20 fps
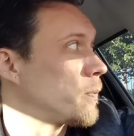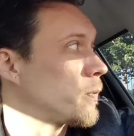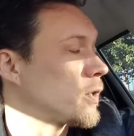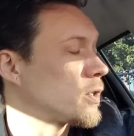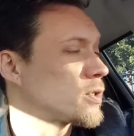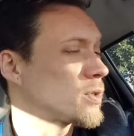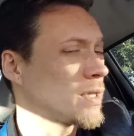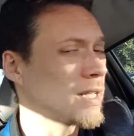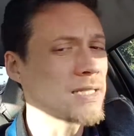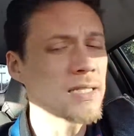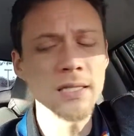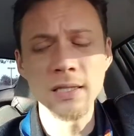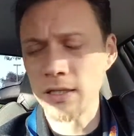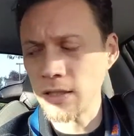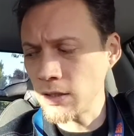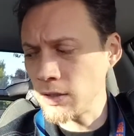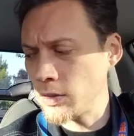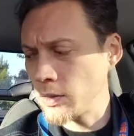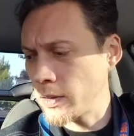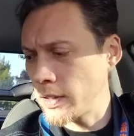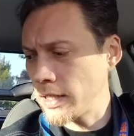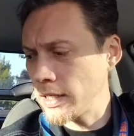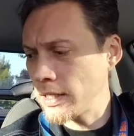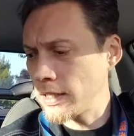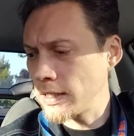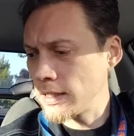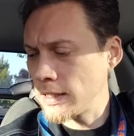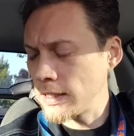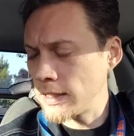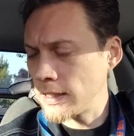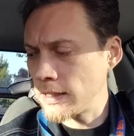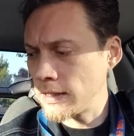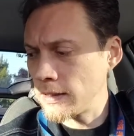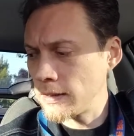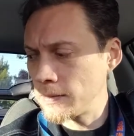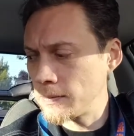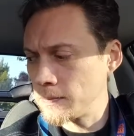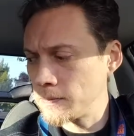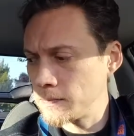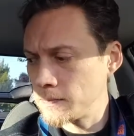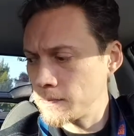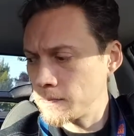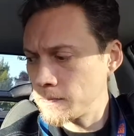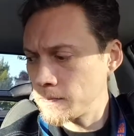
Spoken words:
So that's a little annoying. Not